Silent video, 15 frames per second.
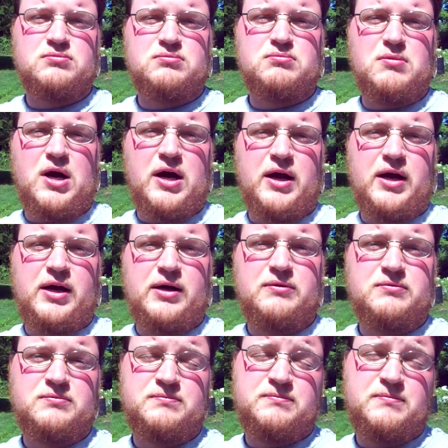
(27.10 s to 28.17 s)
my
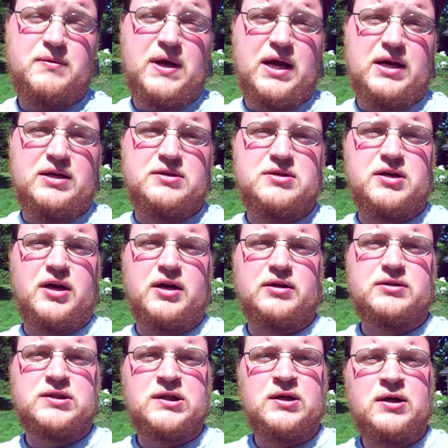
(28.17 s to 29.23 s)

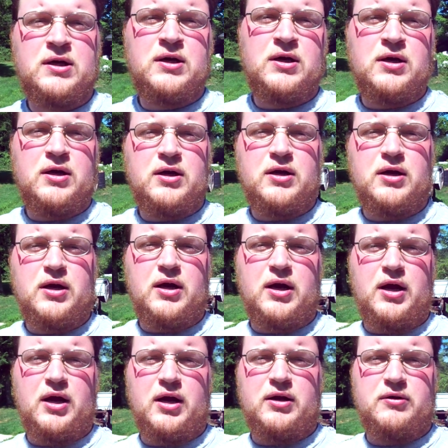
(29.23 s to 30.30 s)
86.
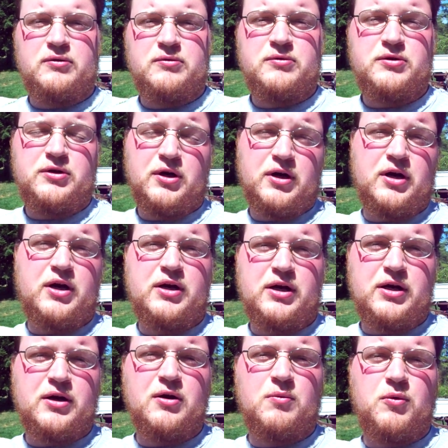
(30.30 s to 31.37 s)
And you're going to need
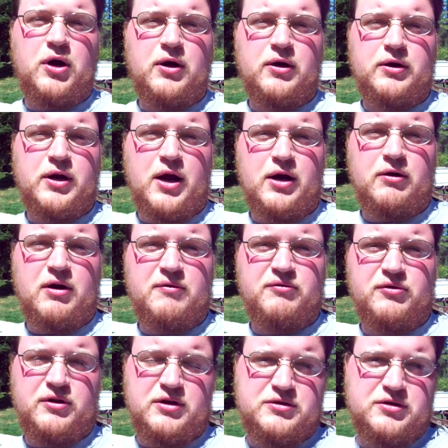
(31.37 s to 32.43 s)
a good wiring diagram for
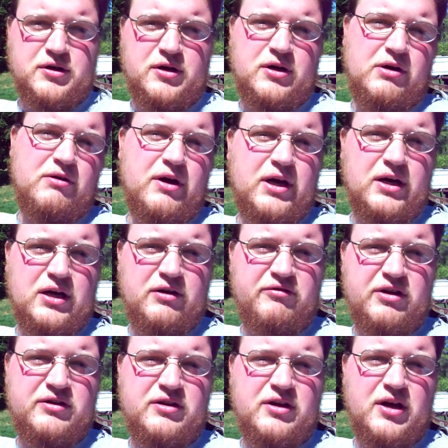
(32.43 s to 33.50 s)
this. You're going to need like an
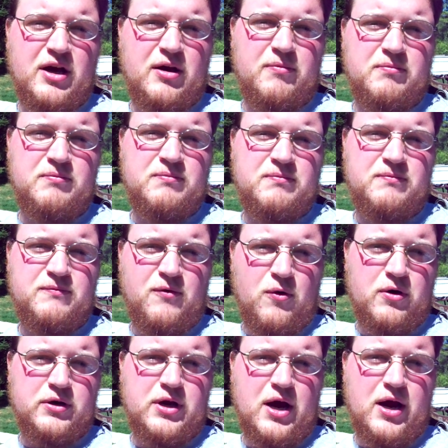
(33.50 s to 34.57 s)
EVTM
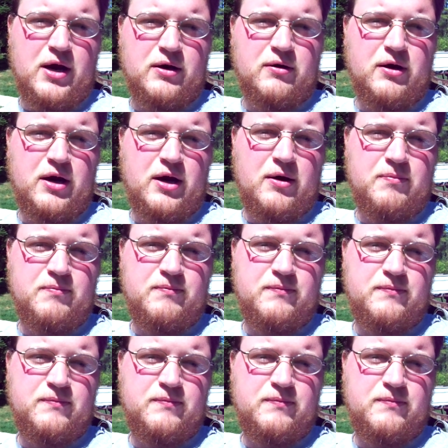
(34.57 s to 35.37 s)
Ford diagram,